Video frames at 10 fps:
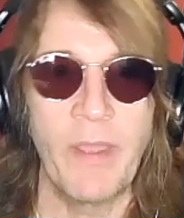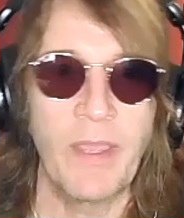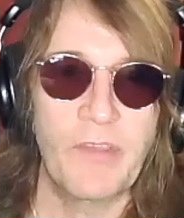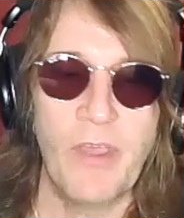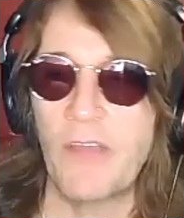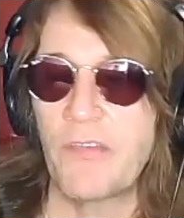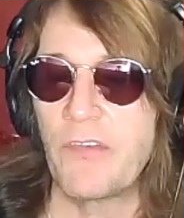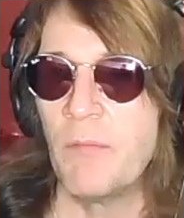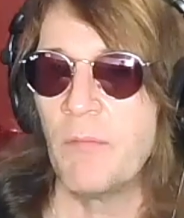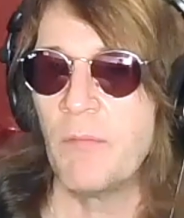It's
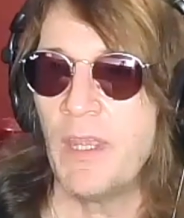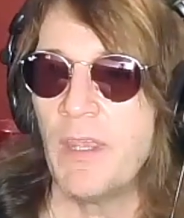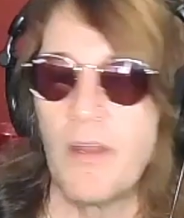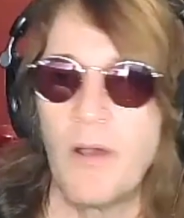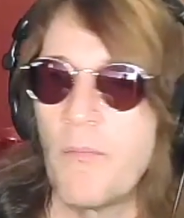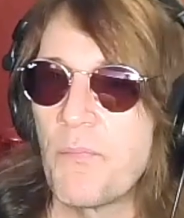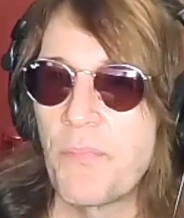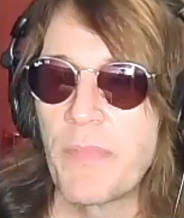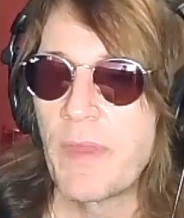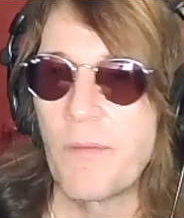costing me,
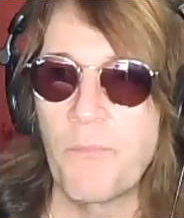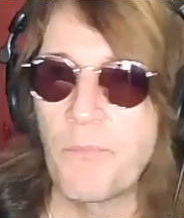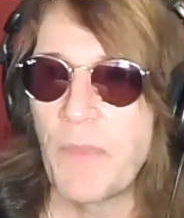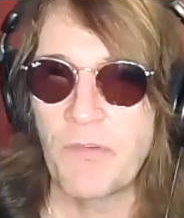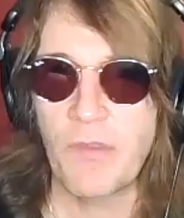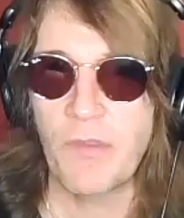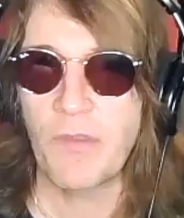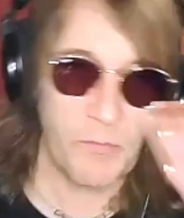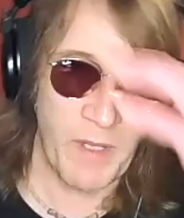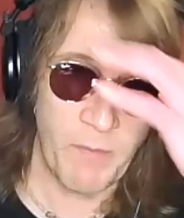it's cost
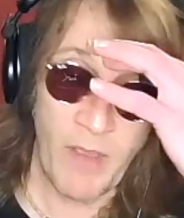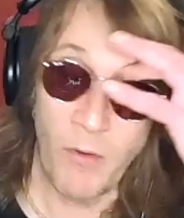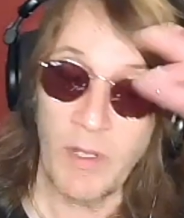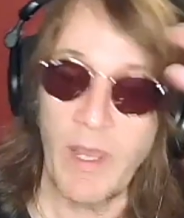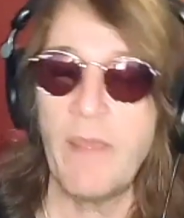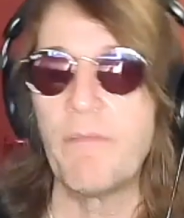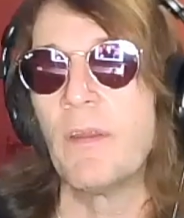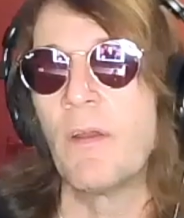me my whole life,